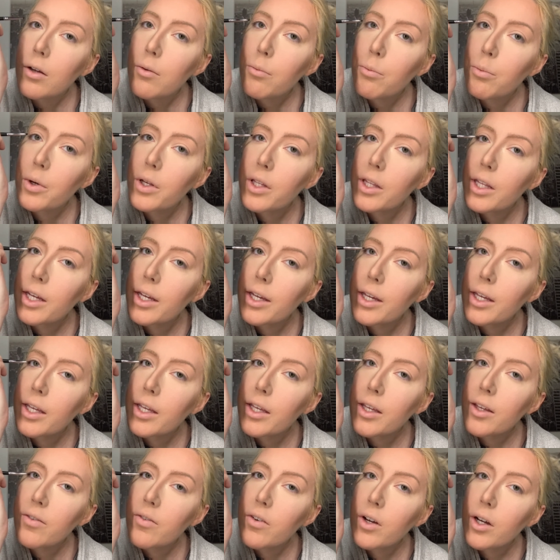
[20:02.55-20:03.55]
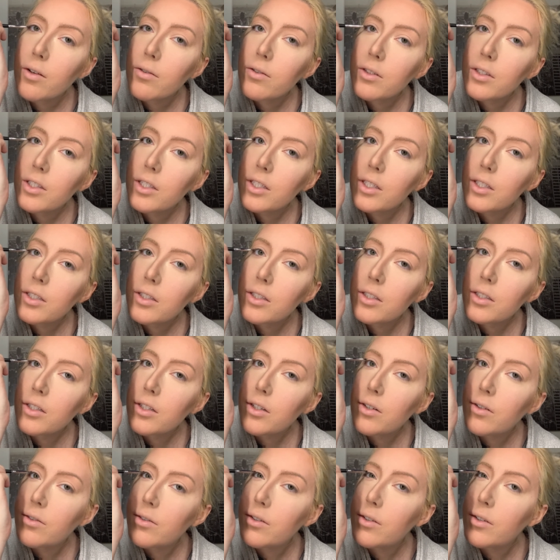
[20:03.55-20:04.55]
But like if I was like, you
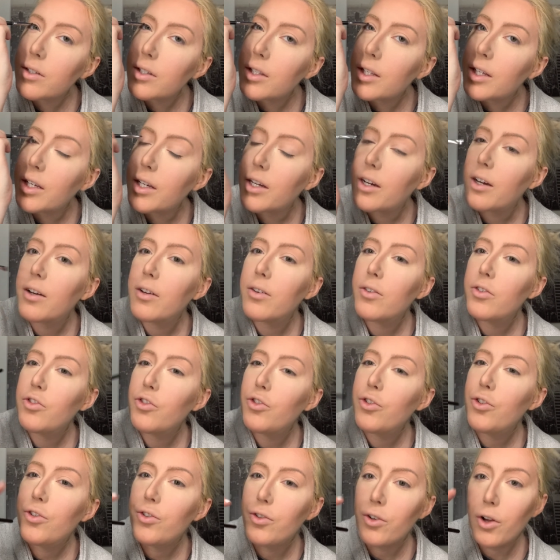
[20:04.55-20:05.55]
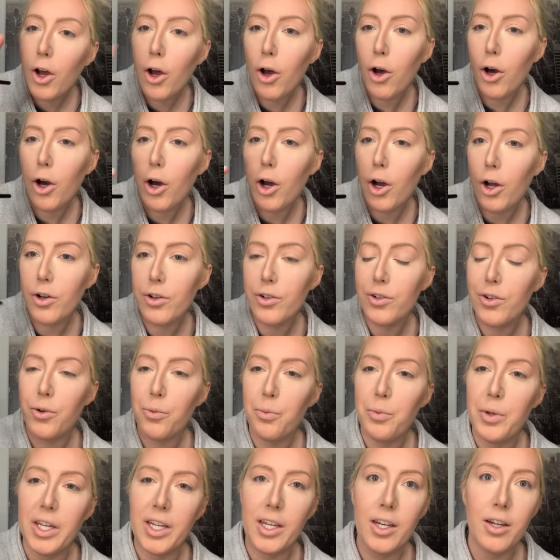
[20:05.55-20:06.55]
know, doing like a no
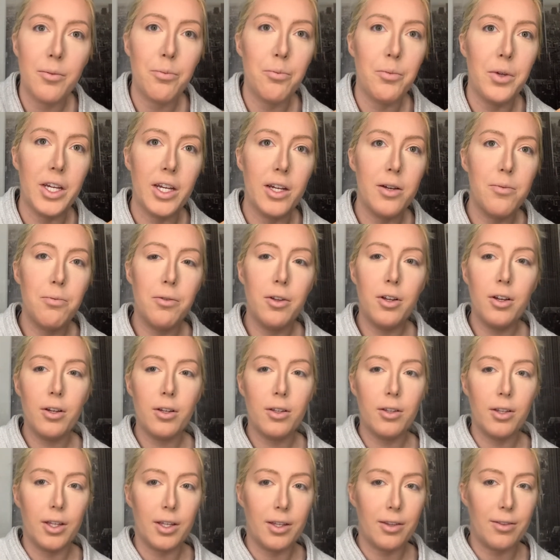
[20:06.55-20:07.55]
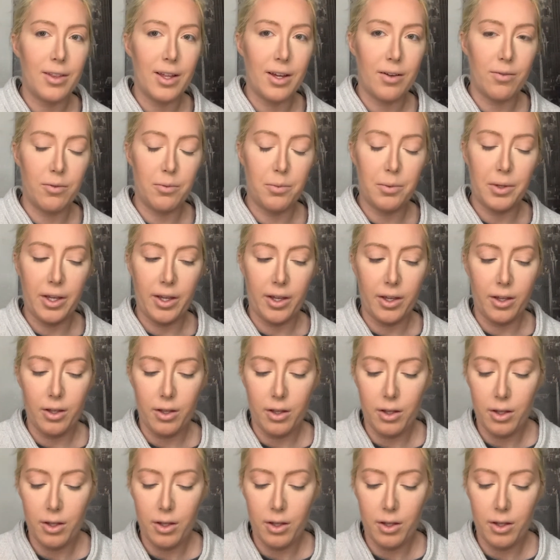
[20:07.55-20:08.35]
makeup look, like that would be it.